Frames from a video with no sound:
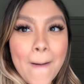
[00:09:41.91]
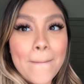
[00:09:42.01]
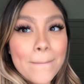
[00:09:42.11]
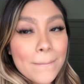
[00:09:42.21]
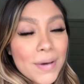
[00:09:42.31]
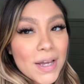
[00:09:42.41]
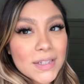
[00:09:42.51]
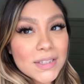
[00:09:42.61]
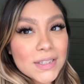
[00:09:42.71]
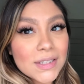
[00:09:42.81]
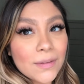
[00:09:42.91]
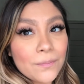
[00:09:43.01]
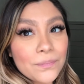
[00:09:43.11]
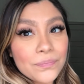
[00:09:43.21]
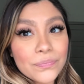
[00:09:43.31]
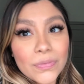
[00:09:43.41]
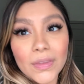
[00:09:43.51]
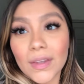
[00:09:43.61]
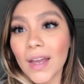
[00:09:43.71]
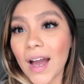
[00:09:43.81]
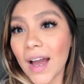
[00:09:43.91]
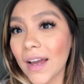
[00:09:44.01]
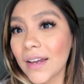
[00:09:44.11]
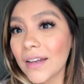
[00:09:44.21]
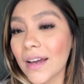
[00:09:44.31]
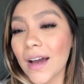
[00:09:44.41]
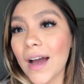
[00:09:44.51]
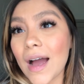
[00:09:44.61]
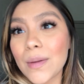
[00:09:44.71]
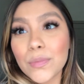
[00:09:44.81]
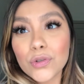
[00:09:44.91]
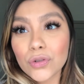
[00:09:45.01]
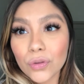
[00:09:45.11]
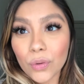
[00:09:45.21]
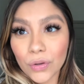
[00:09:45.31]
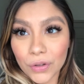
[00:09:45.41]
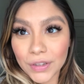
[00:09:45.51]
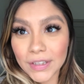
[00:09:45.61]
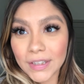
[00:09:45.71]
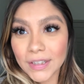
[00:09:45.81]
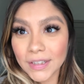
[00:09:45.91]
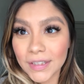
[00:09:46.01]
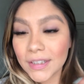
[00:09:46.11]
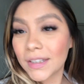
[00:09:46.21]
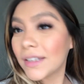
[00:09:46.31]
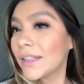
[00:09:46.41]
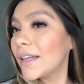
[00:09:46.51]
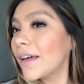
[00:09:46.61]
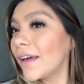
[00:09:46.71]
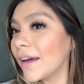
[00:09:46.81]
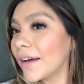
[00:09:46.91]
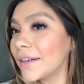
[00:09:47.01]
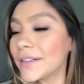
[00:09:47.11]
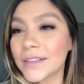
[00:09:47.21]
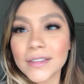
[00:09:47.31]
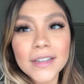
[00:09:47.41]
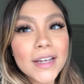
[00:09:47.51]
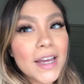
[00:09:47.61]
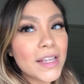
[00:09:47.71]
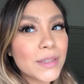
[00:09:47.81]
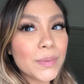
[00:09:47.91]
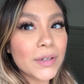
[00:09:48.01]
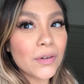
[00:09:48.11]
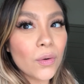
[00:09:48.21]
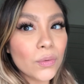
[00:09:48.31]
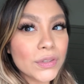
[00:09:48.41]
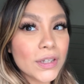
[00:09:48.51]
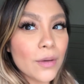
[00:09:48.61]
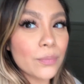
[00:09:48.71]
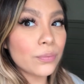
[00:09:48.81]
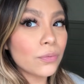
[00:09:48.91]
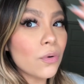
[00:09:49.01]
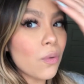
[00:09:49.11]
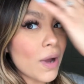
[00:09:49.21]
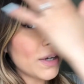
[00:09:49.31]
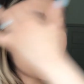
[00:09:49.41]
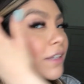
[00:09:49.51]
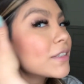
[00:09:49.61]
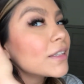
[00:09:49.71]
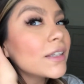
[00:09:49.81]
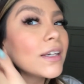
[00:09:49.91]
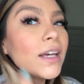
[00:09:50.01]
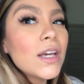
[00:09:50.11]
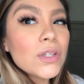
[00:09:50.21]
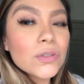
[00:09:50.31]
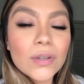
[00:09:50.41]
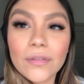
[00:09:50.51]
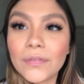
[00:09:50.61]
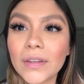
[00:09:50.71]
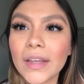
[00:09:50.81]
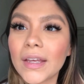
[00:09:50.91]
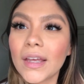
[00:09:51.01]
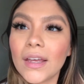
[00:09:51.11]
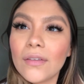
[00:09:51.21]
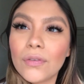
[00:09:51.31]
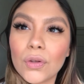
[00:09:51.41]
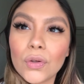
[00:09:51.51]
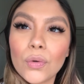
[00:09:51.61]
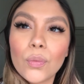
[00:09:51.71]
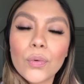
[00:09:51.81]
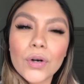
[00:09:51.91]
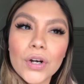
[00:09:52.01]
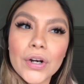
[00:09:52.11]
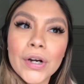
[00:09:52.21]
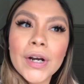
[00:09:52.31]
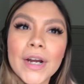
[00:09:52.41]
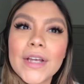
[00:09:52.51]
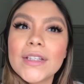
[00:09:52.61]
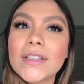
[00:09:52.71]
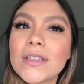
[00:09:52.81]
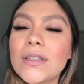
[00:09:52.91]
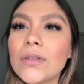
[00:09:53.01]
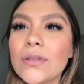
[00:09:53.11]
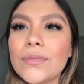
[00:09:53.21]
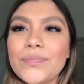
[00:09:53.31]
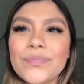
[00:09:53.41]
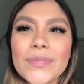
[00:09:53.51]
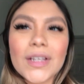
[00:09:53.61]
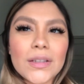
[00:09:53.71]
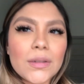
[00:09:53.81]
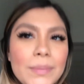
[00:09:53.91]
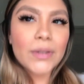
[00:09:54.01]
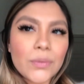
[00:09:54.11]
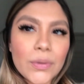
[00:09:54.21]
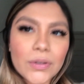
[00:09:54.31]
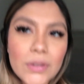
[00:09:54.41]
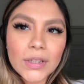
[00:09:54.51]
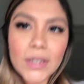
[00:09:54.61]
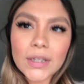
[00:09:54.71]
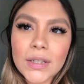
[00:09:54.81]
But I'm usually oily, and it's been holding up quite nicely. So I feel like if you were still a little bit oily,